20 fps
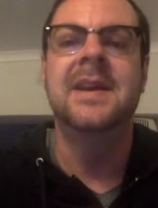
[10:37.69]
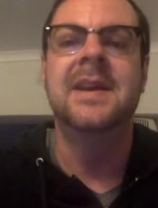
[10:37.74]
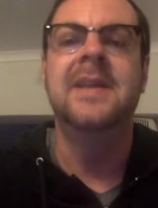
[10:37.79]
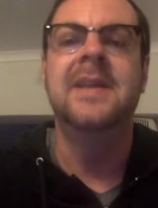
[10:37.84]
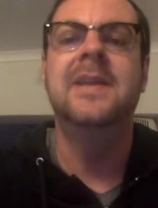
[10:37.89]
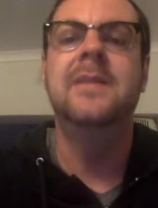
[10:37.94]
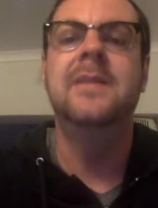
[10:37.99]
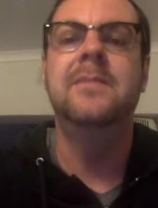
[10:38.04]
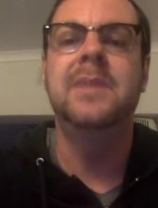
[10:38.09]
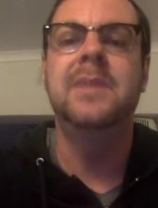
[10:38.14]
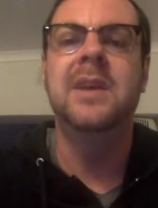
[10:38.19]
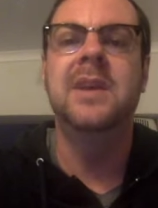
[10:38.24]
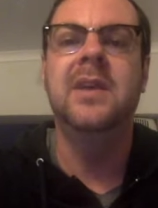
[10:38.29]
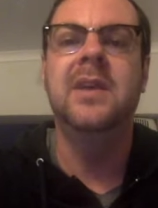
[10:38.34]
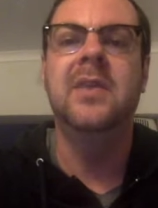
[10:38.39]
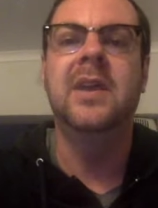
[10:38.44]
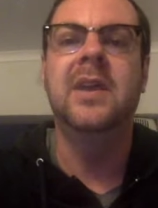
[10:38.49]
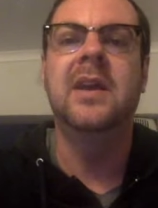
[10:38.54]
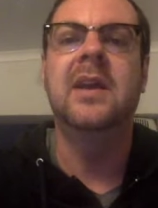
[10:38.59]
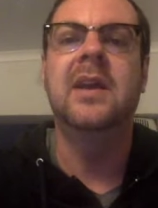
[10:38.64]
than
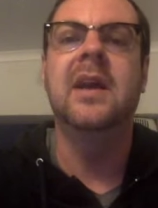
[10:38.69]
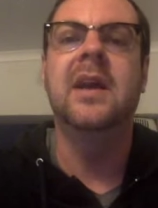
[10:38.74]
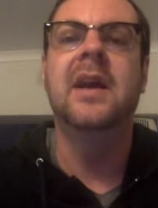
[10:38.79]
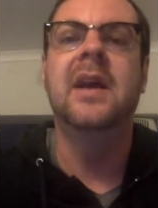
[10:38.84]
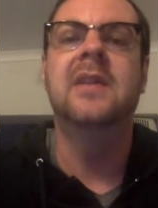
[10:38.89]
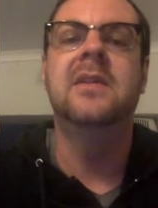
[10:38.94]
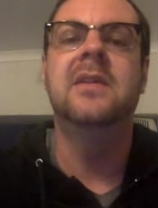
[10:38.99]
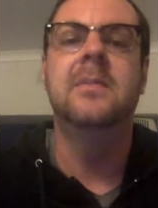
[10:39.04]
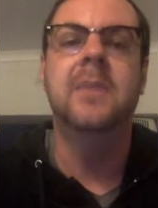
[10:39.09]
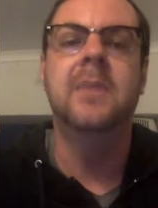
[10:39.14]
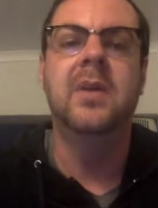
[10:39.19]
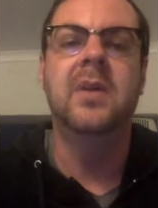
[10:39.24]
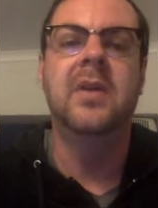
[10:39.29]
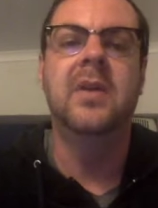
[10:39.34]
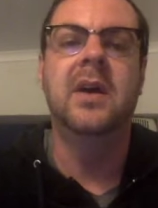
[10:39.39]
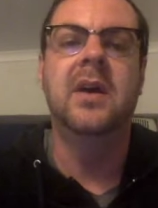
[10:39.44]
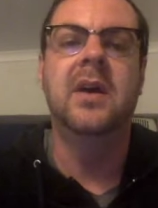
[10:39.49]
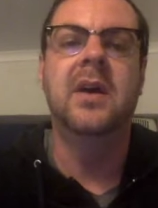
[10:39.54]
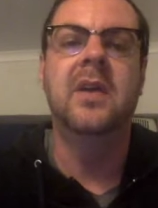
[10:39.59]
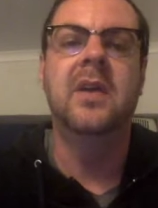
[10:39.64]
peering at the
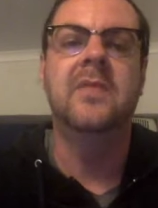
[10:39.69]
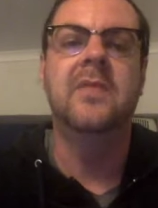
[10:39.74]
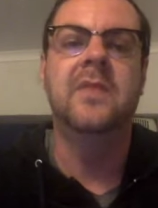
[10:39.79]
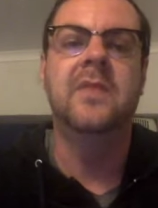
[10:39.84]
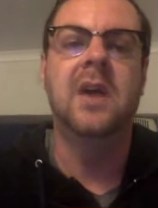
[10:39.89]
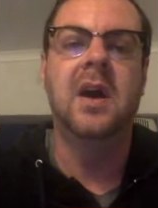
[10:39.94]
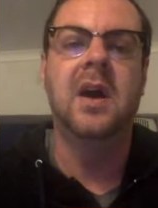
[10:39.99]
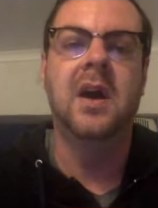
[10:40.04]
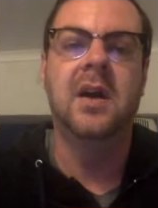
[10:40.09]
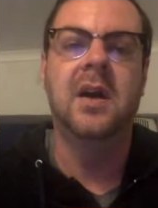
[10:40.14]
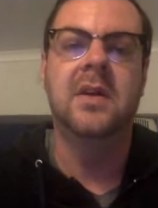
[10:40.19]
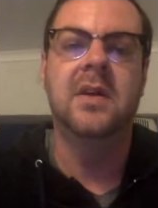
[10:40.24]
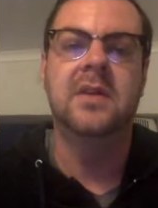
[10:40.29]
mirror of God.